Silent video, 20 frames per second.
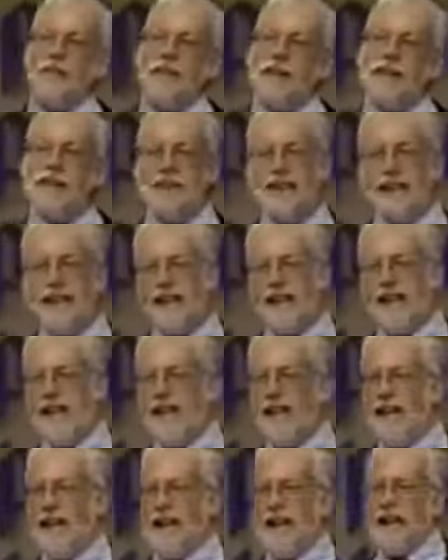was missing.
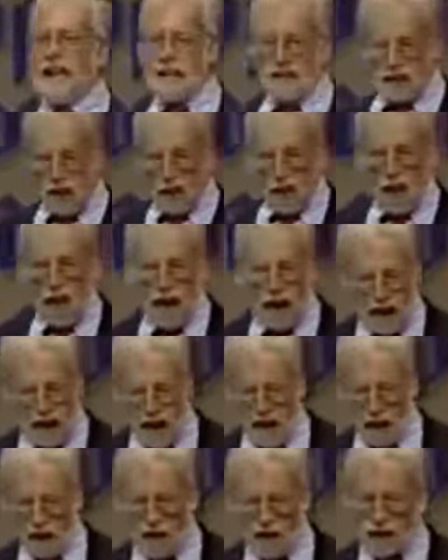And so
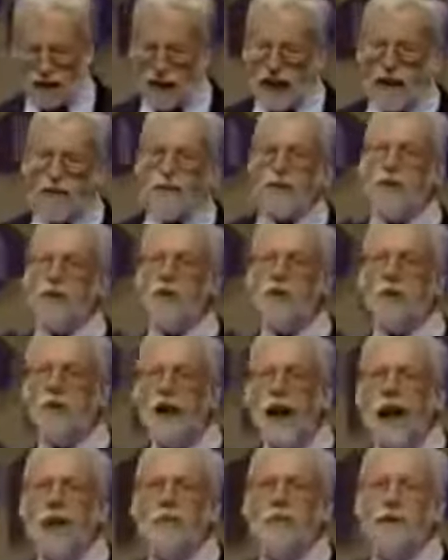Osiris could
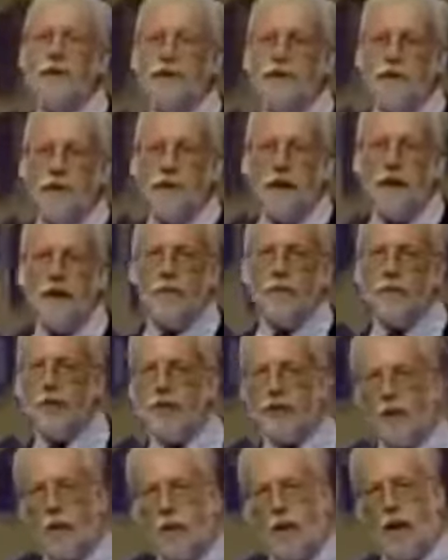not be fully
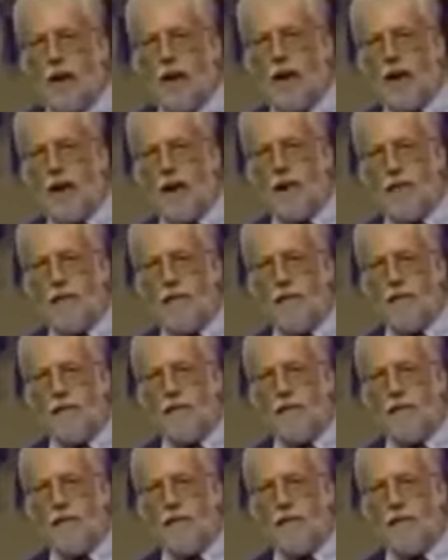restored.